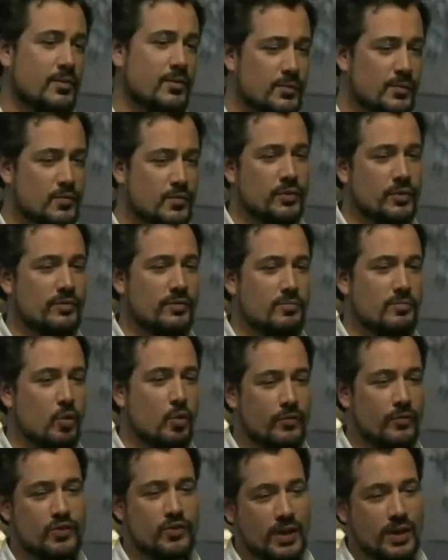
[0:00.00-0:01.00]
So some sort of
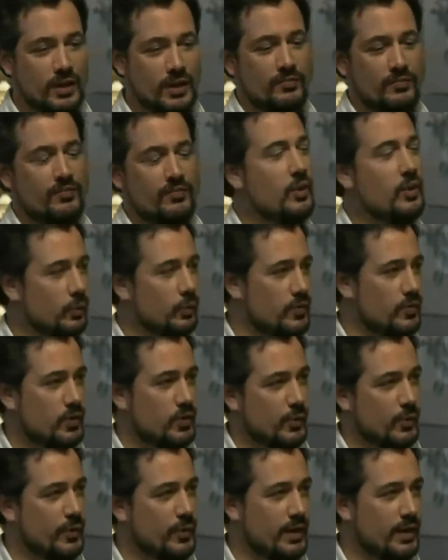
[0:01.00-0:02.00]
morphogenic field was
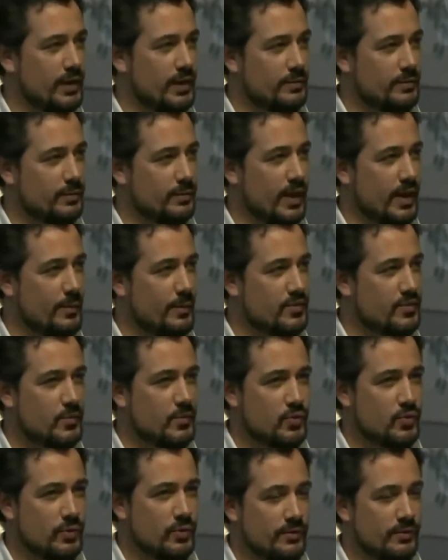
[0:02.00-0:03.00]
created, perhaps,
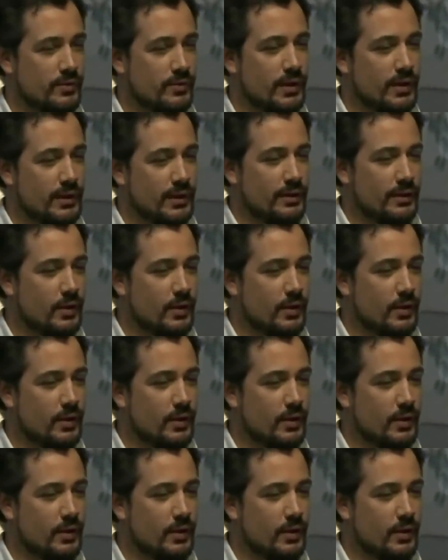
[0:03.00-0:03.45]
some sort of